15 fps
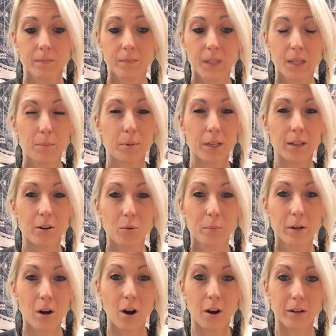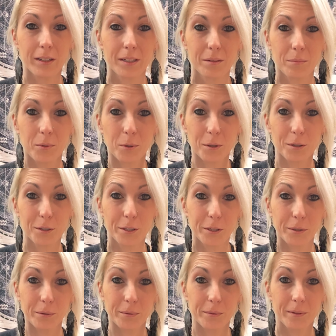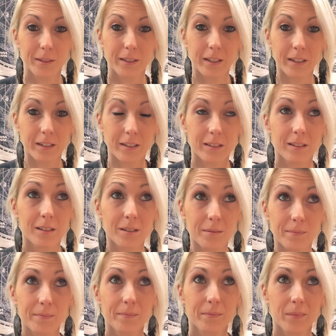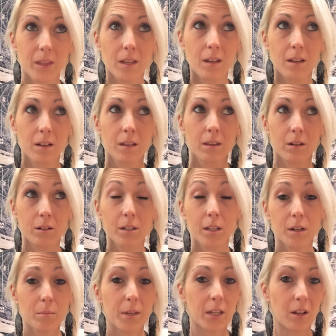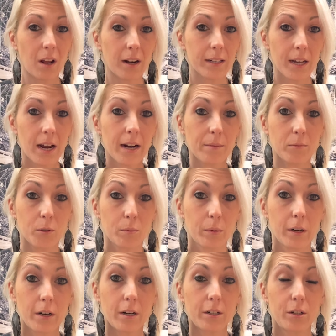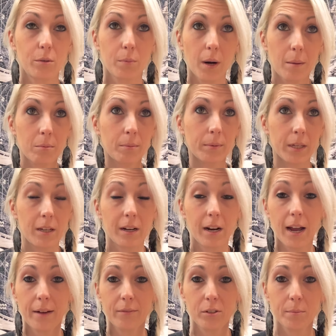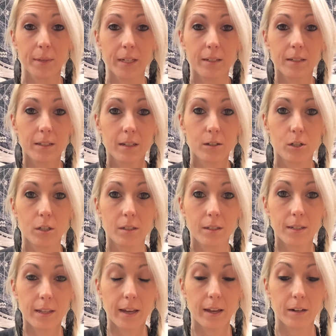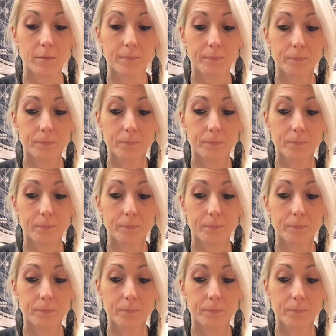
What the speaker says: Keeping an open heart is important too, because there's going to be a lot of times where you're probably going to have to make decisions that